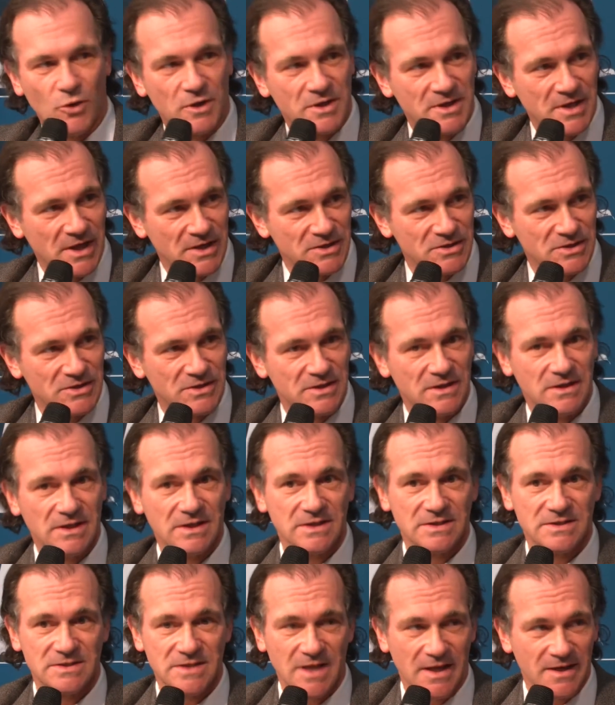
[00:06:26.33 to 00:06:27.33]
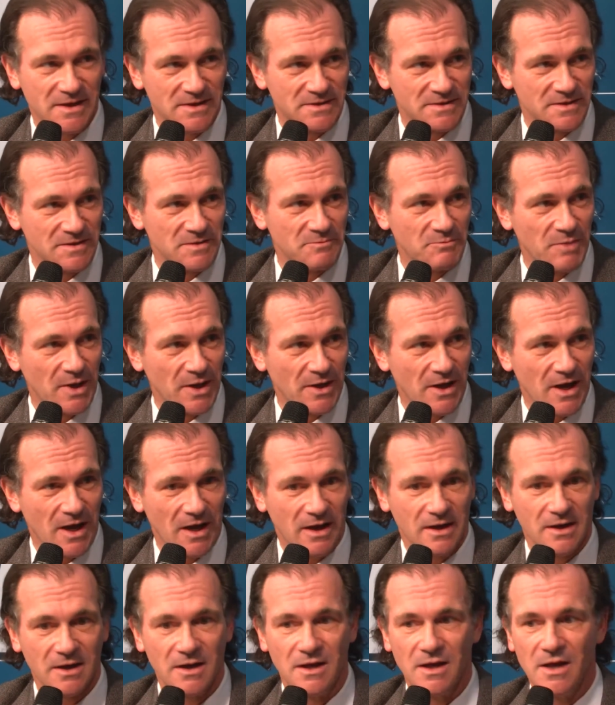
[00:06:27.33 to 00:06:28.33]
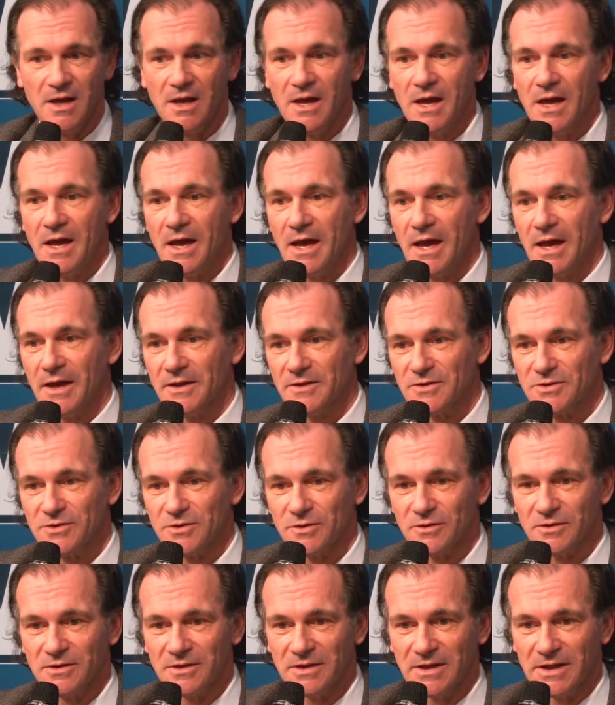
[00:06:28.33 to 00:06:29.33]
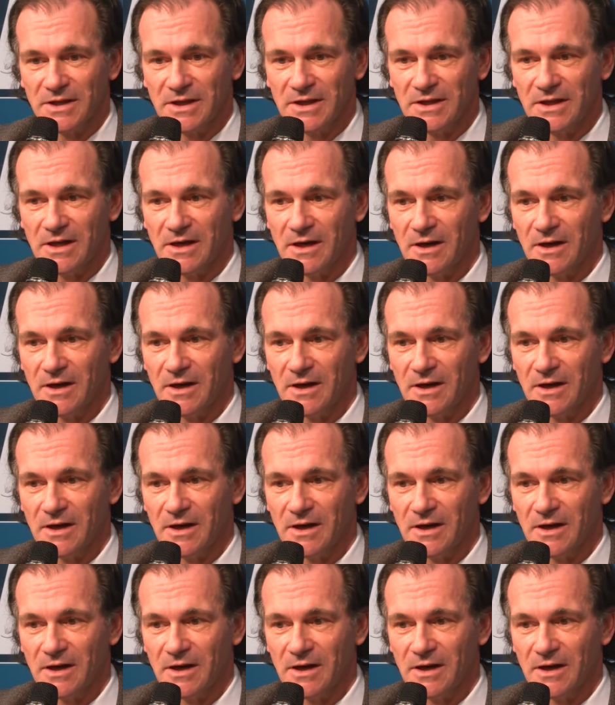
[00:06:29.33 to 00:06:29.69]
attention to the aesthetics of the buttock. And certainly